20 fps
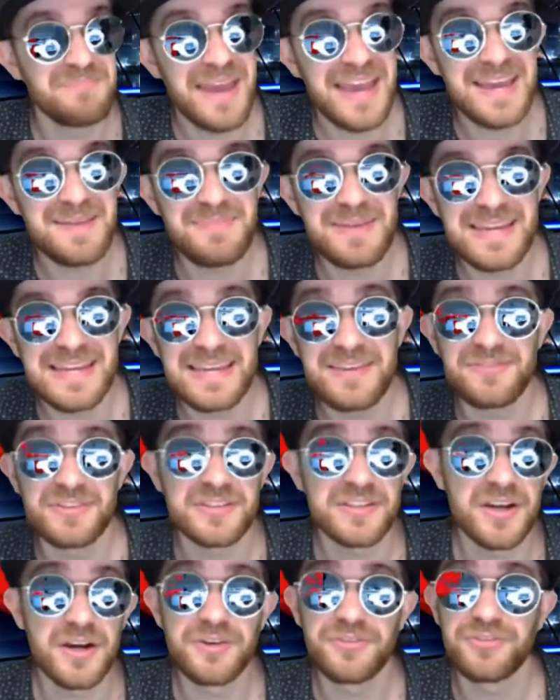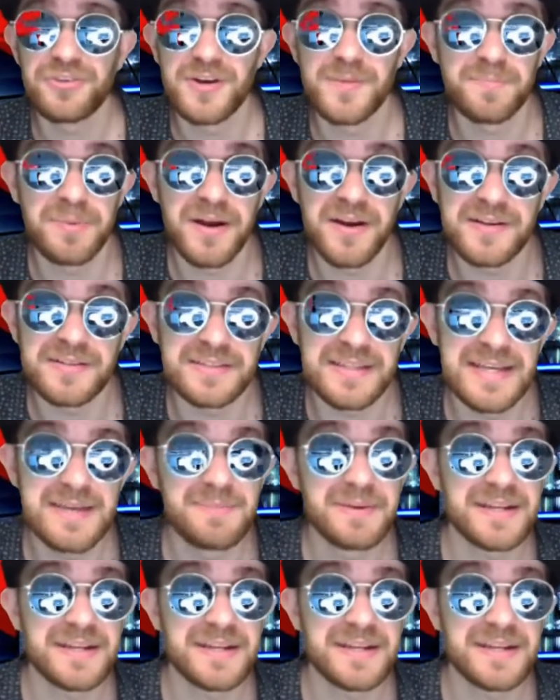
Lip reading: Maybe even go for a parlay,